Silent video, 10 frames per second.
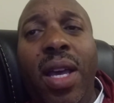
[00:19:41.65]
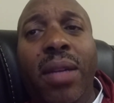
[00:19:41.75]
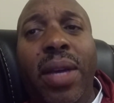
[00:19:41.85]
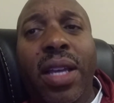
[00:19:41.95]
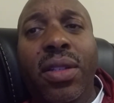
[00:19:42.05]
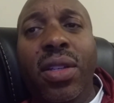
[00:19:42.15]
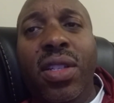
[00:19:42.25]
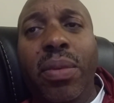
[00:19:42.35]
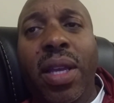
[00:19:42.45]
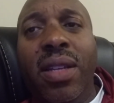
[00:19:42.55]
My
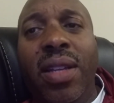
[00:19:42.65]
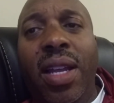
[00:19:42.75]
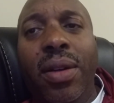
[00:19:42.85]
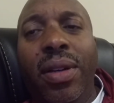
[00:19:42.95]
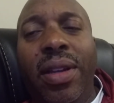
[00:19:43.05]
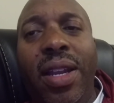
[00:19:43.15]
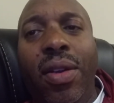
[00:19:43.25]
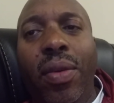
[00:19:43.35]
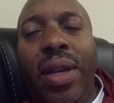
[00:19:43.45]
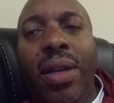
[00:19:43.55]
attention span is not that
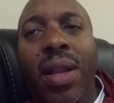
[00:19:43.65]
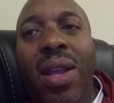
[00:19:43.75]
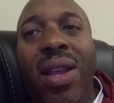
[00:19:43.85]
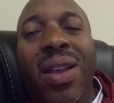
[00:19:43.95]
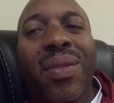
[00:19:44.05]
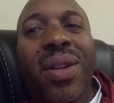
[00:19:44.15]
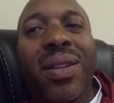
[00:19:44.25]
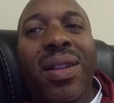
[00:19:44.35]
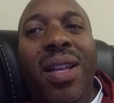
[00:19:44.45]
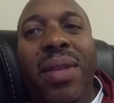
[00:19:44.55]
great.
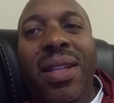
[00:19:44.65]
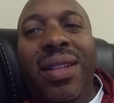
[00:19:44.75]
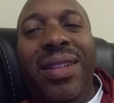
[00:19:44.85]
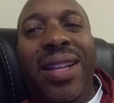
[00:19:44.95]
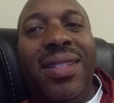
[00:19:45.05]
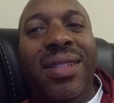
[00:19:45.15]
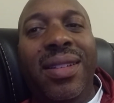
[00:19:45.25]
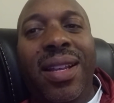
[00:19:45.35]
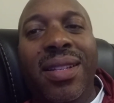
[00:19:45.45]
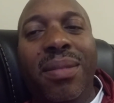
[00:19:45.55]
Well,
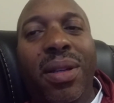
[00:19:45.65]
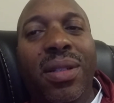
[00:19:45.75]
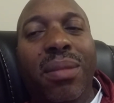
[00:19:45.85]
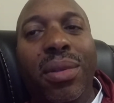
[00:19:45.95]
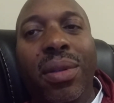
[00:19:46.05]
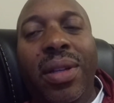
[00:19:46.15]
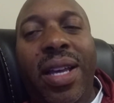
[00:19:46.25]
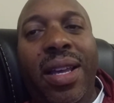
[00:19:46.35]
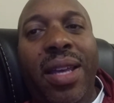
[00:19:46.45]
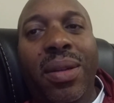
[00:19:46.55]
that's a bunch of bull.
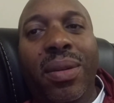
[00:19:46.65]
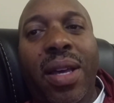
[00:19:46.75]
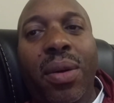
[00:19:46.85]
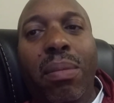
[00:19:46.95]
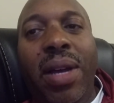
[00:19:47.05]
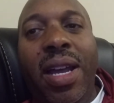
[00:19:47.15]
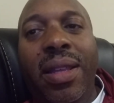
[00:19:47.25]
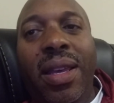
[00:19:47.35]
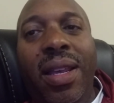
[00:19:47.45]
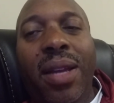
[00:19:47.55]
I don't buy
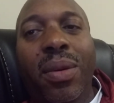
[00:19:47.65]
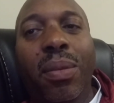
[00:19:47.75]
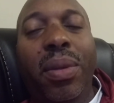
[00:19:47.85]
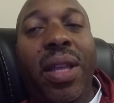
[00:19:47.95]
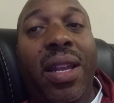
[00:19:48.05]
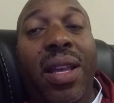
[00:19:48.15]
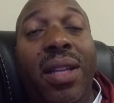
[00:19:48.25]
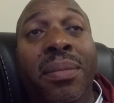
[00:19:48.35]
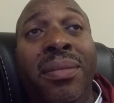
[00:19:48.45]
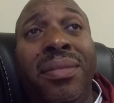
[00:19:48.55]
that. I don't plan on